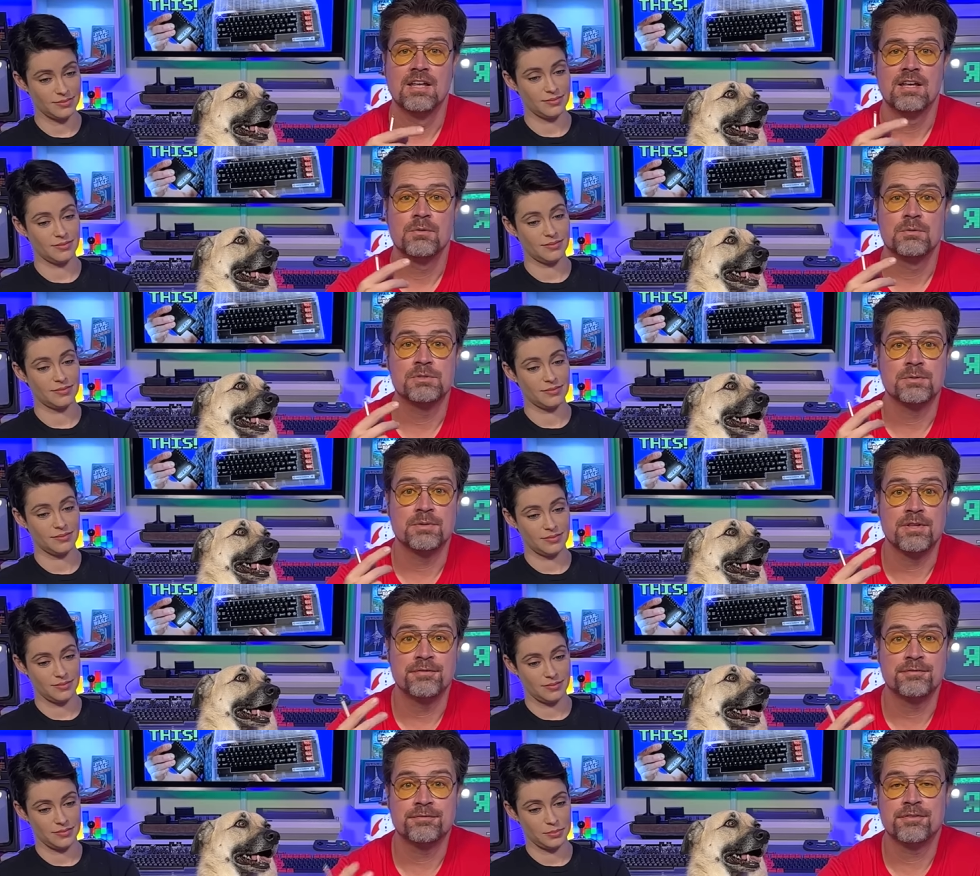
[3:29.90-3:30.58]
Speaker 1: which
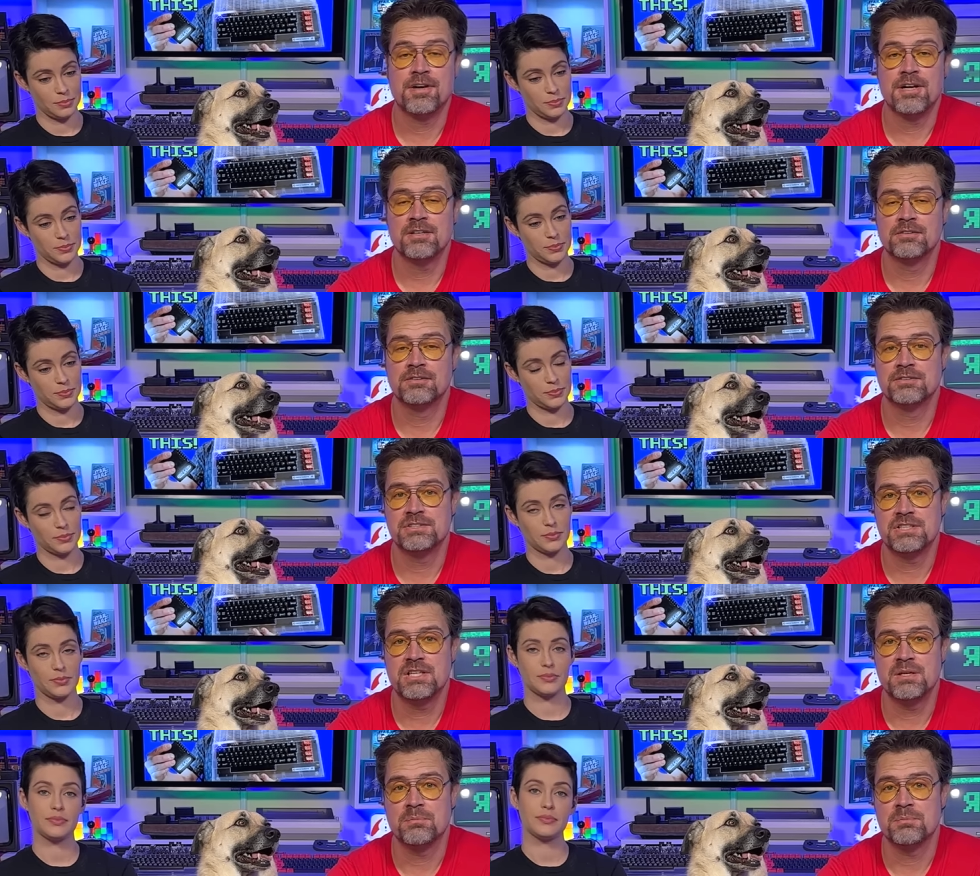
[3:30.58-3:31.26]
are the final
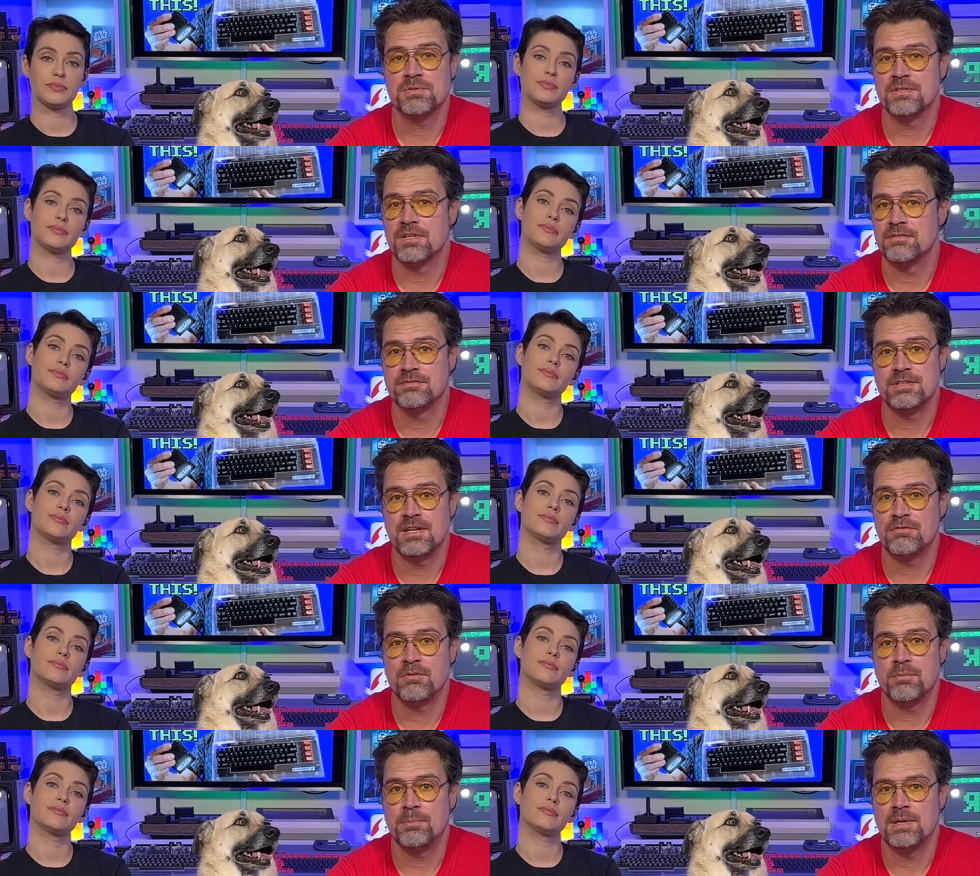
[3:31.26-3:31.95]
chips that have
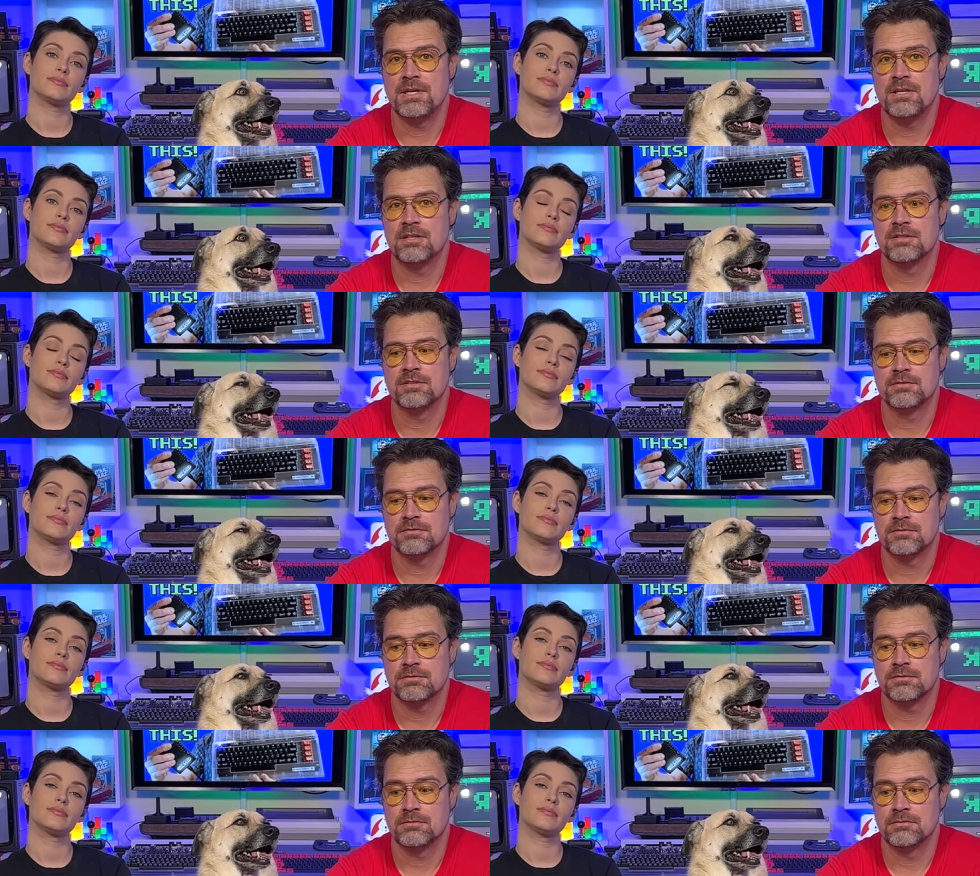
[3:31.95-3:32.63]
never been
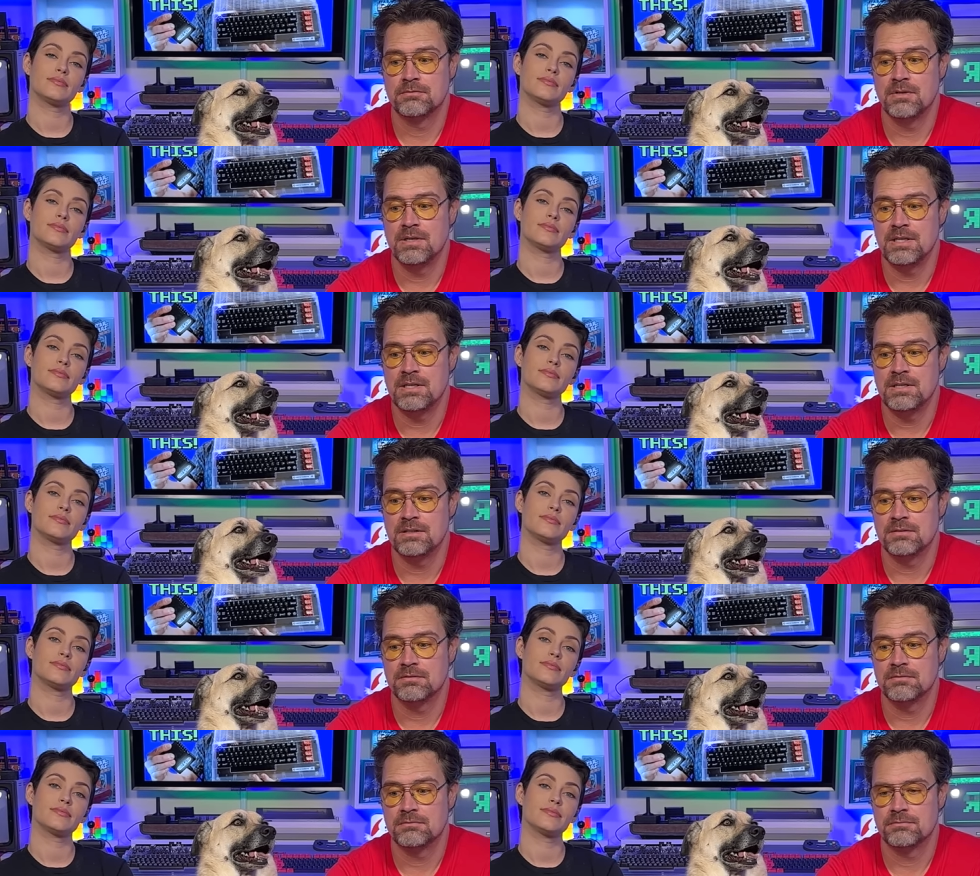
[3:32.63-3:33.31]

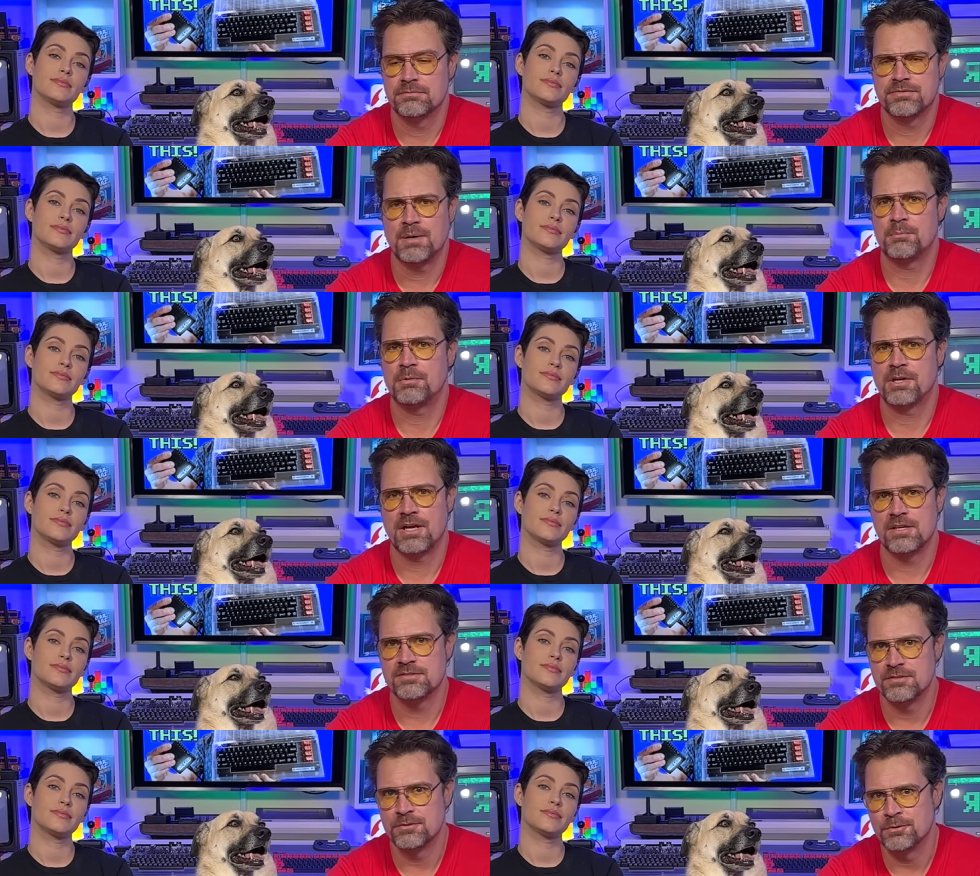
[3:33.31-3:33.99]

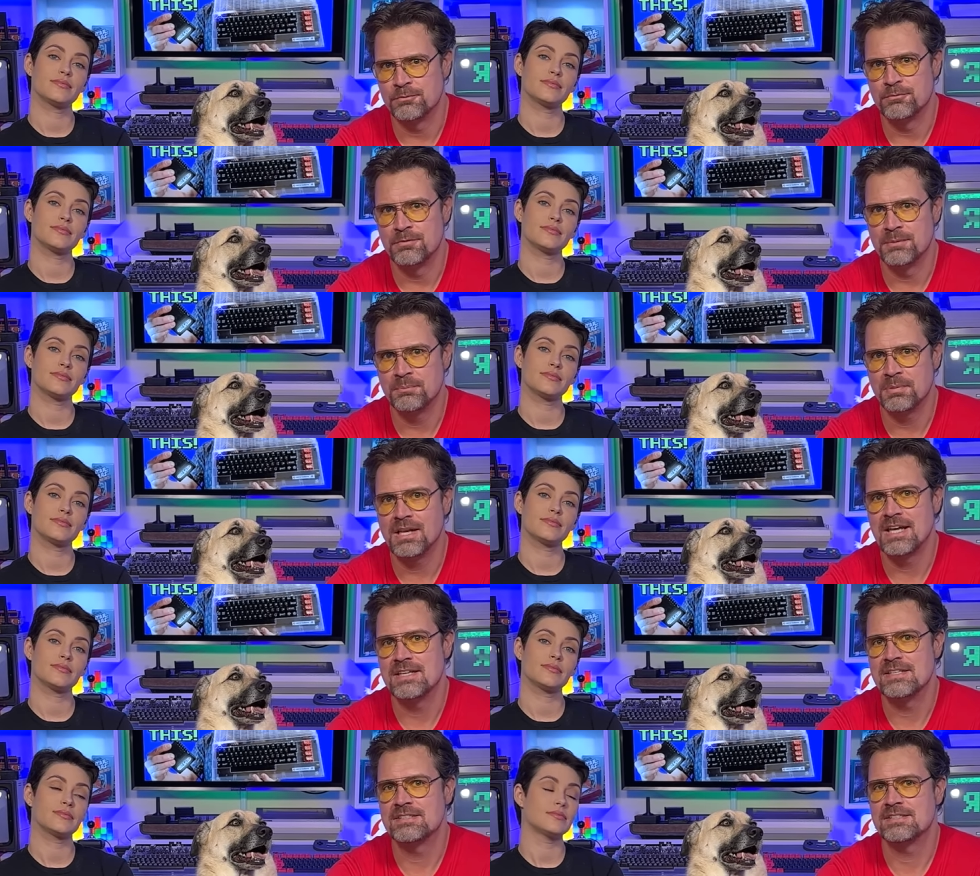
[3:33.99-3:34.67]
refabricated or
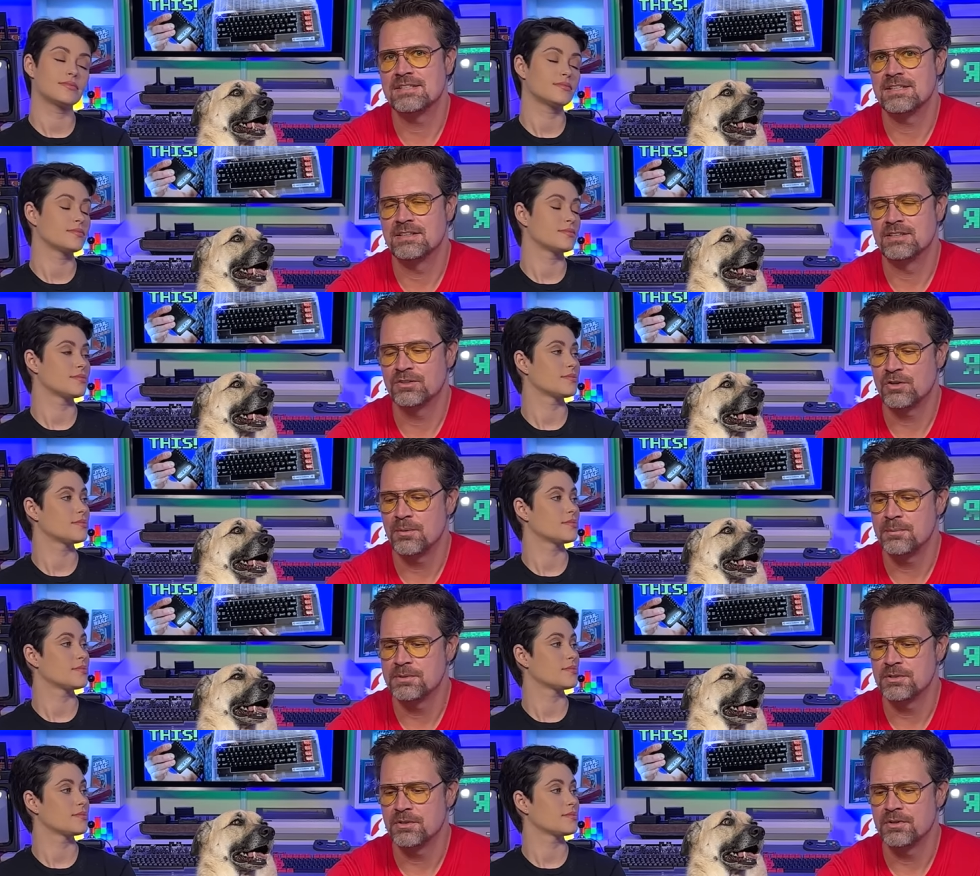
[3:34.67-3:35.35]
replaced in the
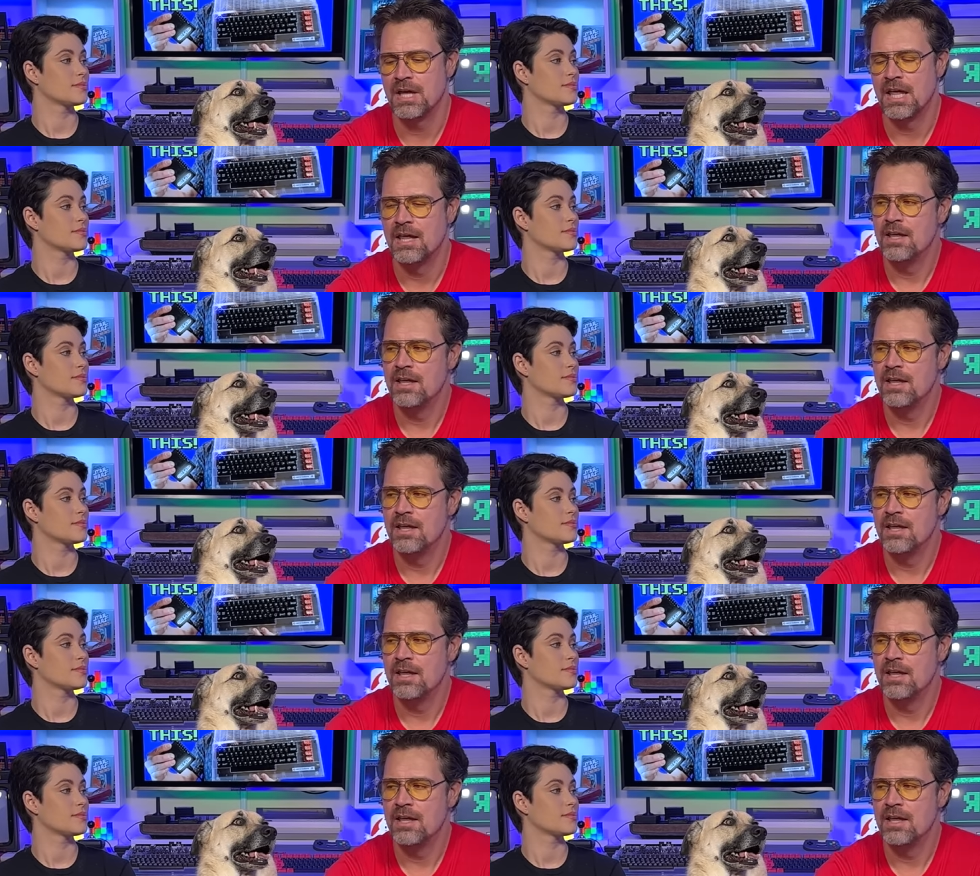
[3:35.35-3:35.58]
Commodore.